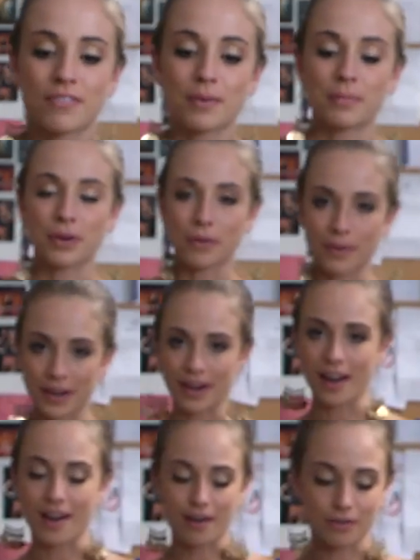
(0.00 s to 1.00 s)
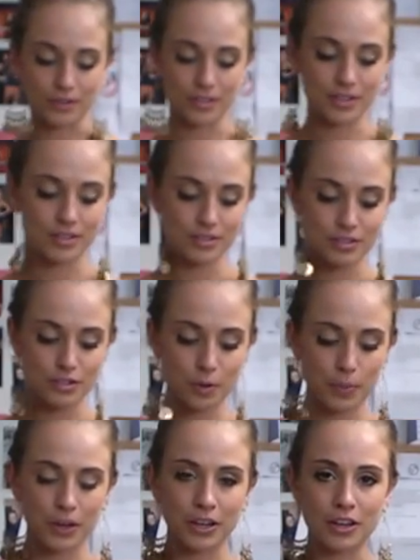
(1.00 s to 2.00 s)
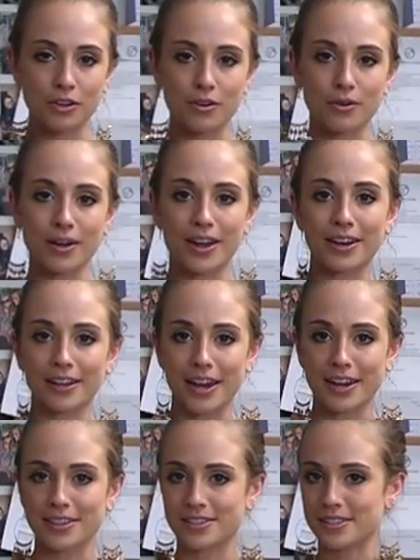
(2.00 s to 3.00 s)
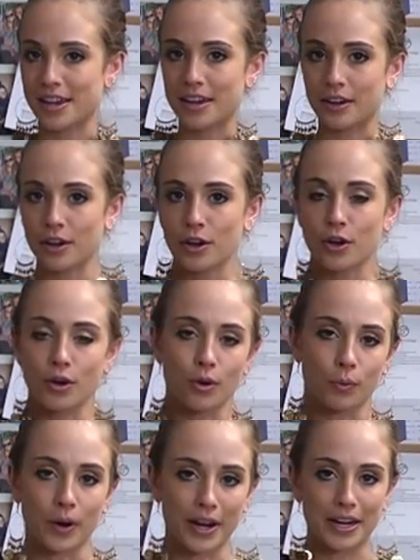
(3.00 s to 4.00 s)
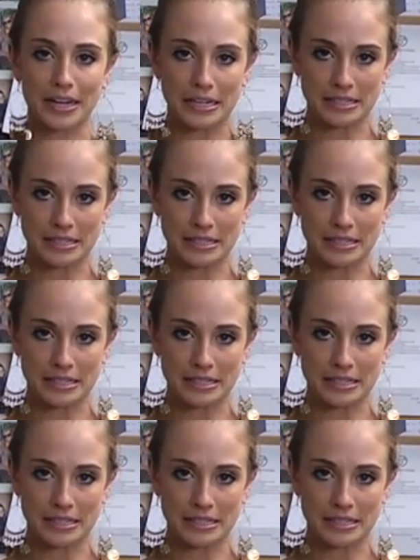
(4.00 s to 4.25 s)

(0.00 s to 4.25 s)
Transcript: if I'm going out. Super cute, and again, it's like wearing an